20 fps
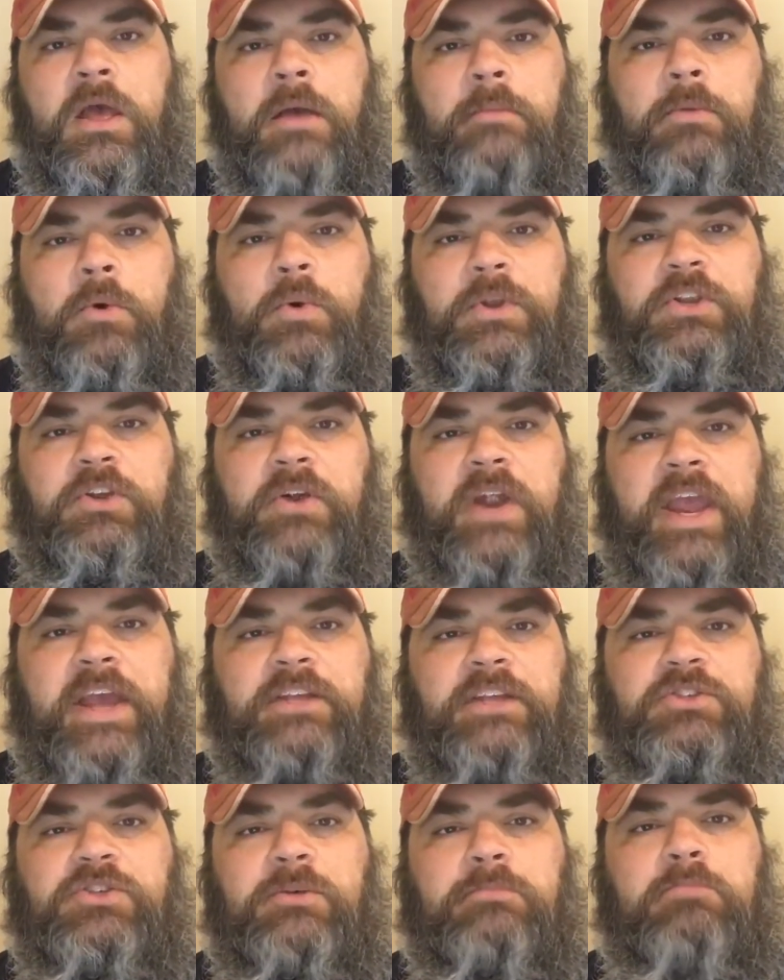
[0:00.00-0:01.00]
But when your
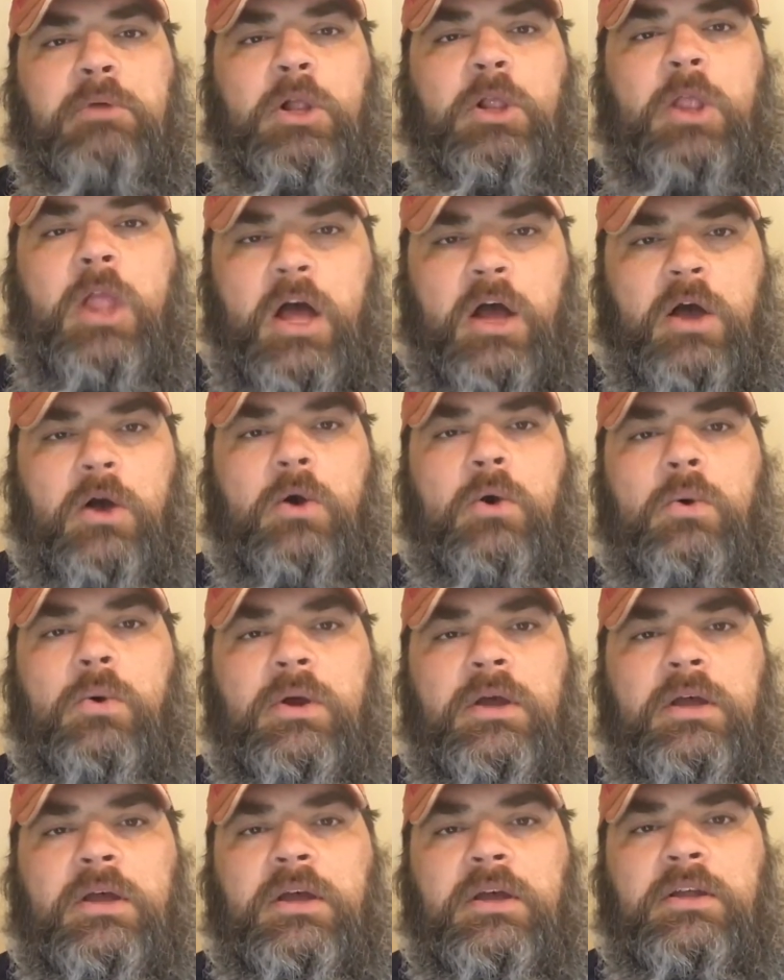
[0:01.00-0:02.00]
hands are below,
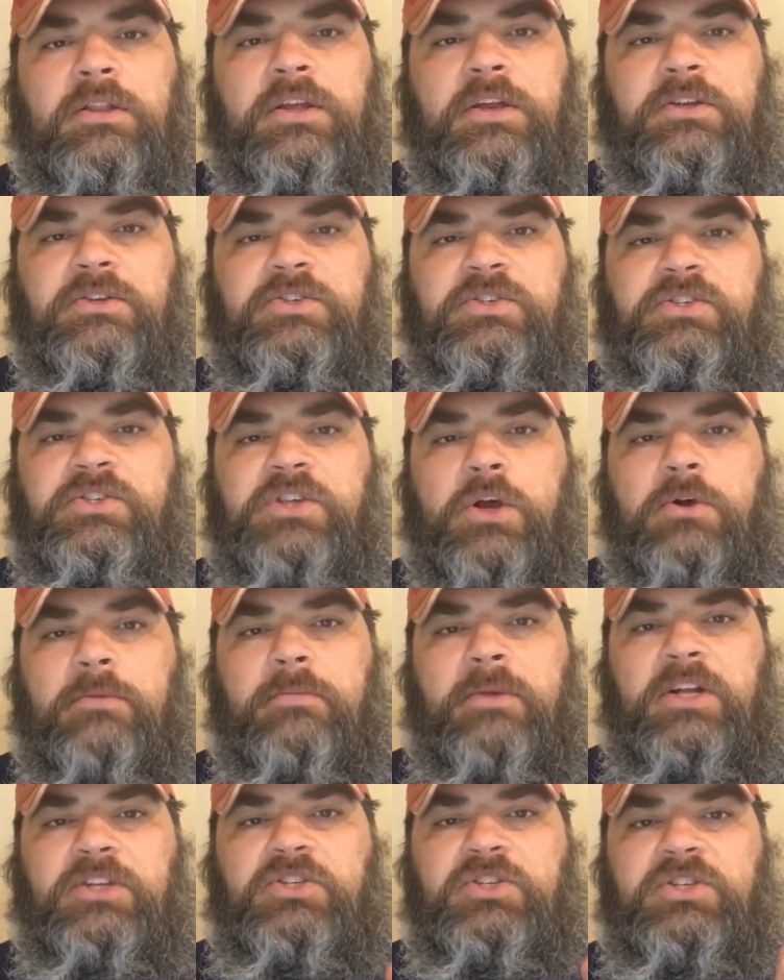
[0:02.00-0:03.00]
there's so
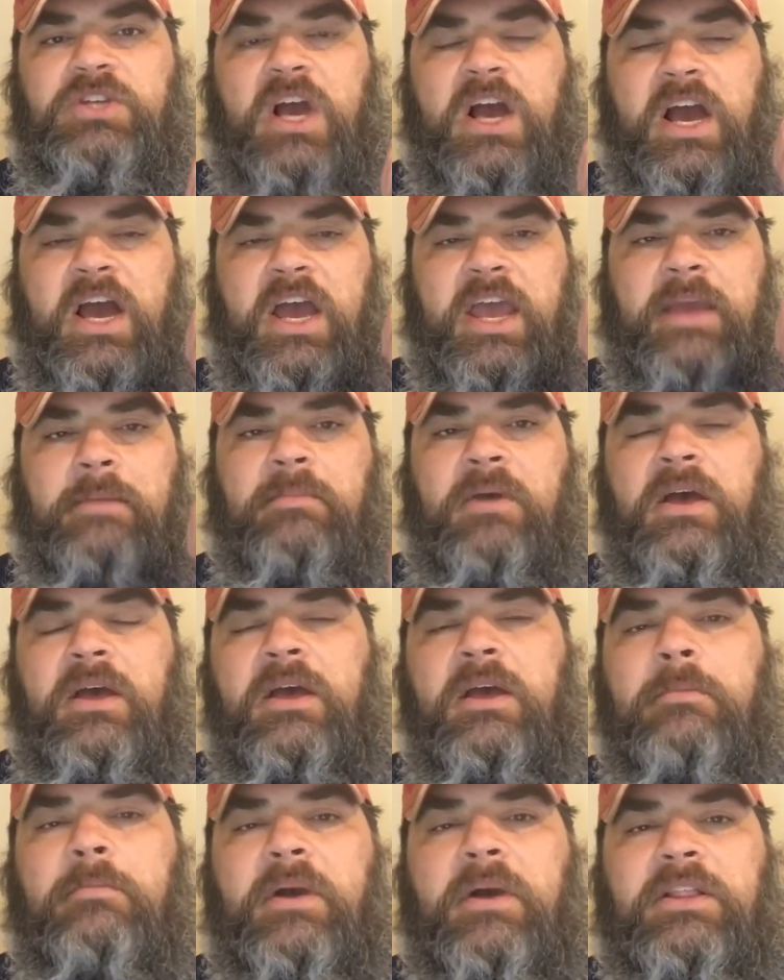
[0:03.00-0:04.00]
much time.
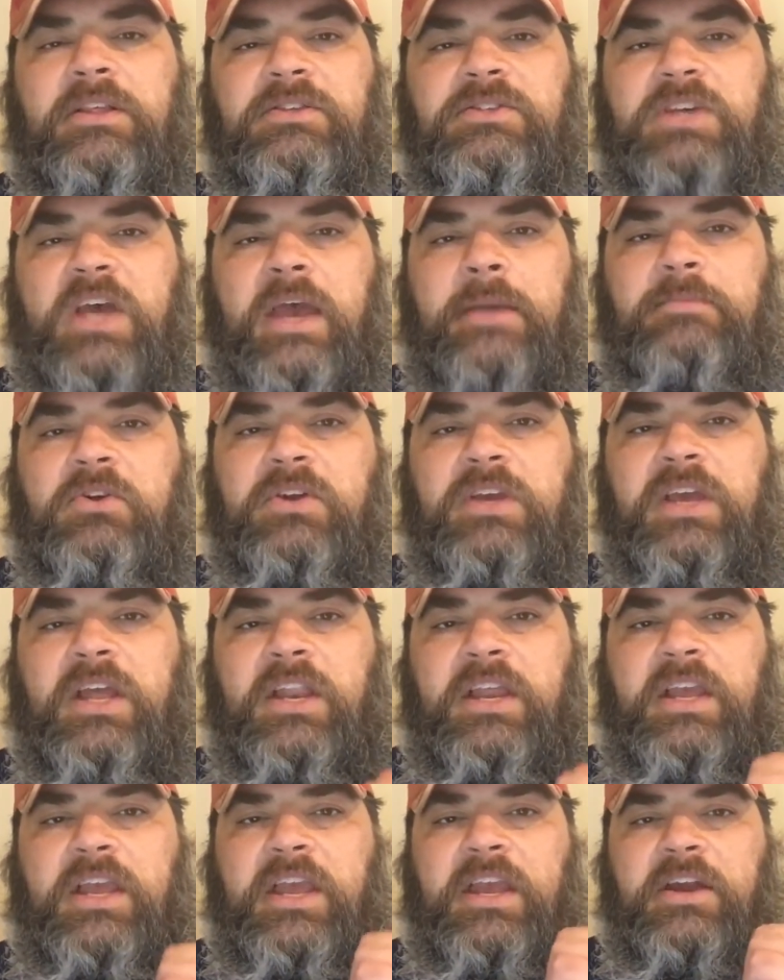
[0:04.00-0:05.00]
By the time you're
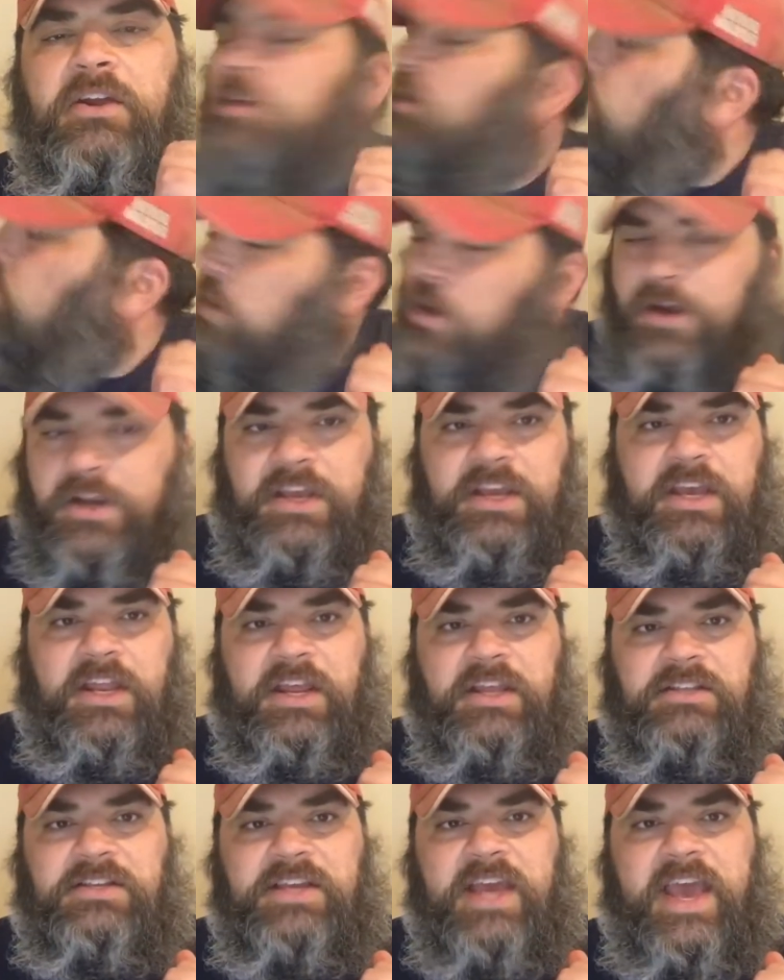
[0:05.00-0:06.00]
getting here, you're already
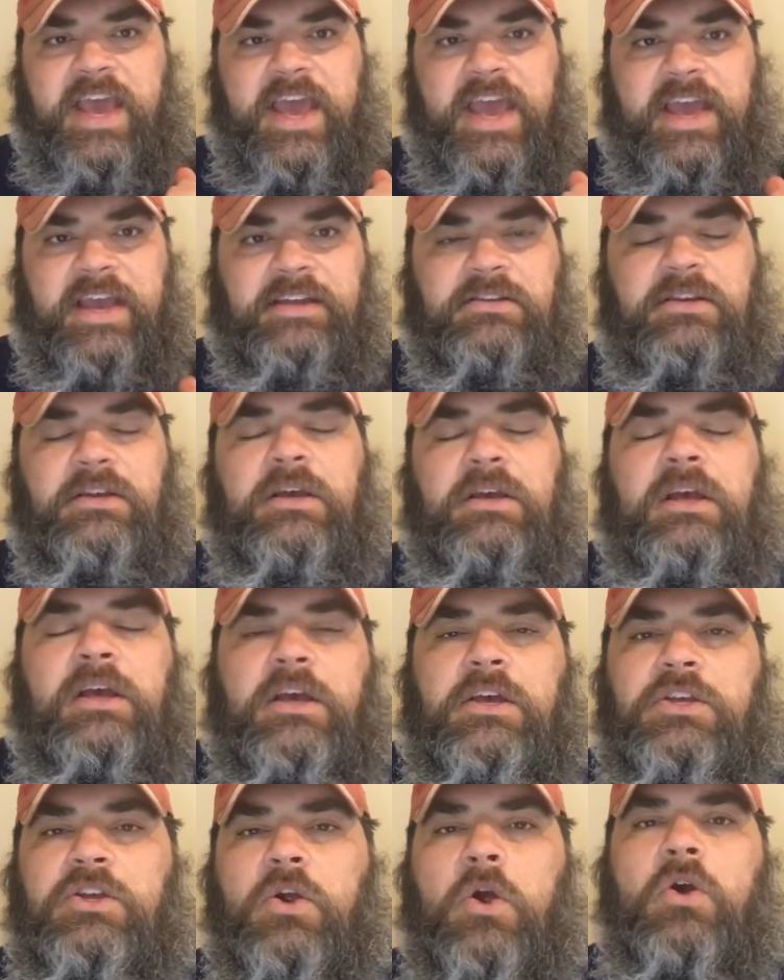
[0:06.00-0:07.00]
getting tagged.
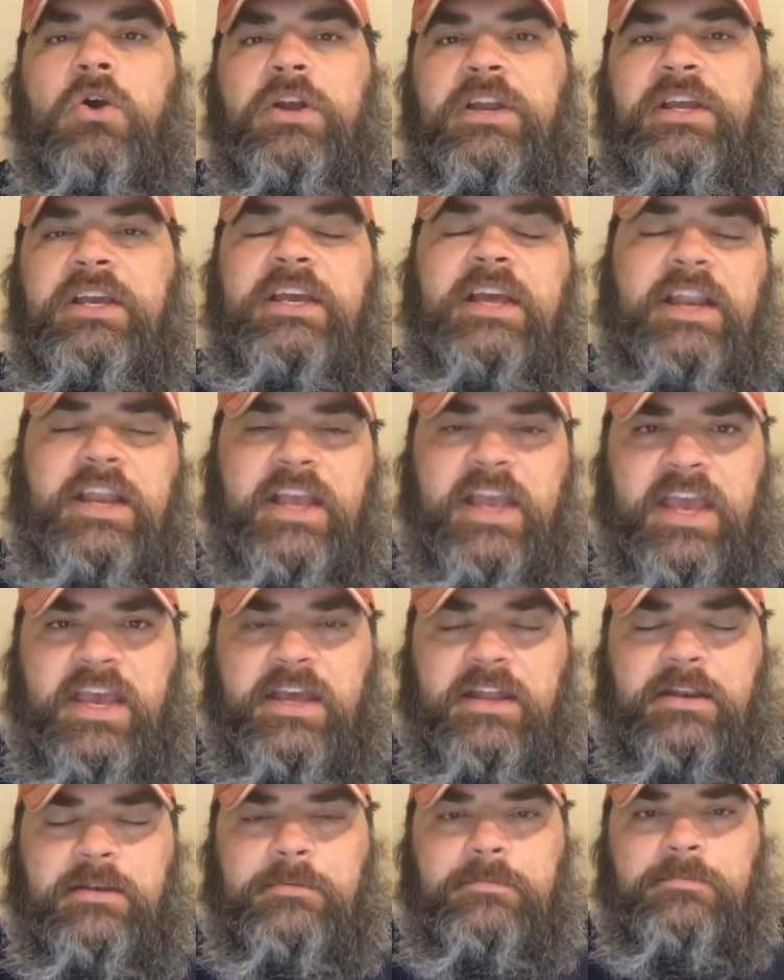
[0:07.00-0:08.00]
You're already getting hit.